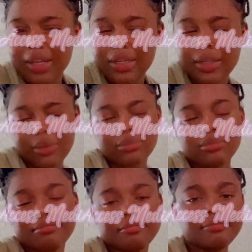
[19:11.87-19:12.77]
finding
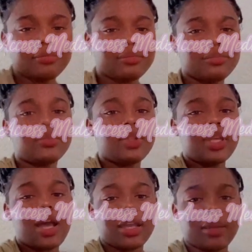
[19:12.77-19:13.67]

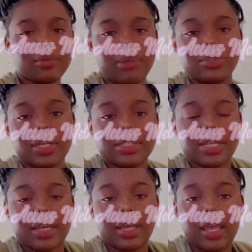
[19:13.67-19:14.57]
y'all get what I'm trying to
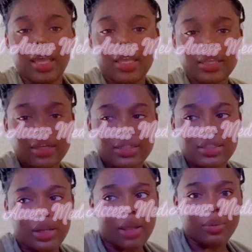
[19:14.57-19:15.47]
say. Yeah,
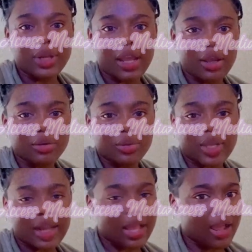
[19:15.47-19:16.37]
so like we not gonna do
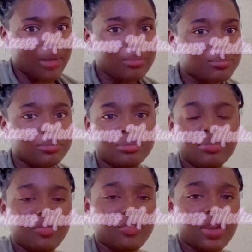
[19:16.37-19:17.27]
that. Like I'm
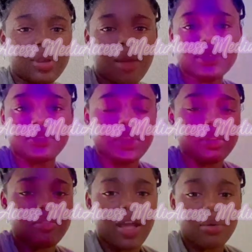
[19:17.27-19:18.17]
very I was
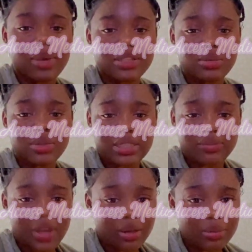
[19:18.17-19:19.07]
very fine with my two
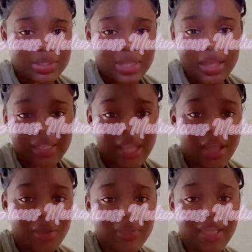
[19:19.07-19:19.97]
thousand followers. Like
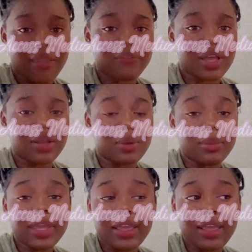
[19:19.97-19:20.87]
y'all came following
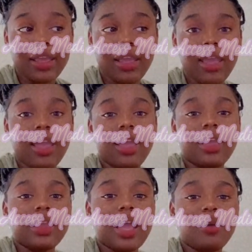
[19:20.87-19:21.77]
me.
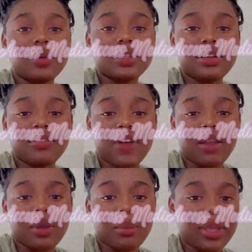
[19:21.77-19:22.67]
Y'all want to come
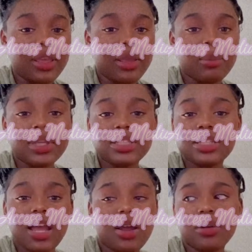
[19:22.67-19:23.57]
following me,
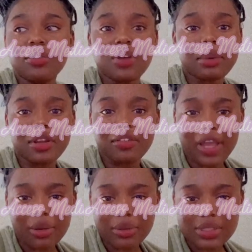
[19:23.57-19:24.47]
bitch. I don't give a fuck about no
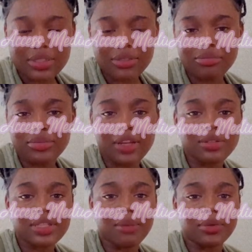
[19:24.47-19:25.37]
followers. They
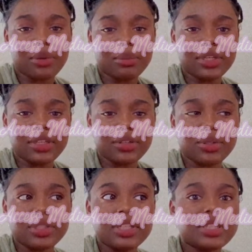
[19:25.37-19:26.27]
don't stop no money
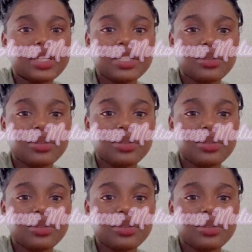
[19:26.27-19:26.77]
or nothing.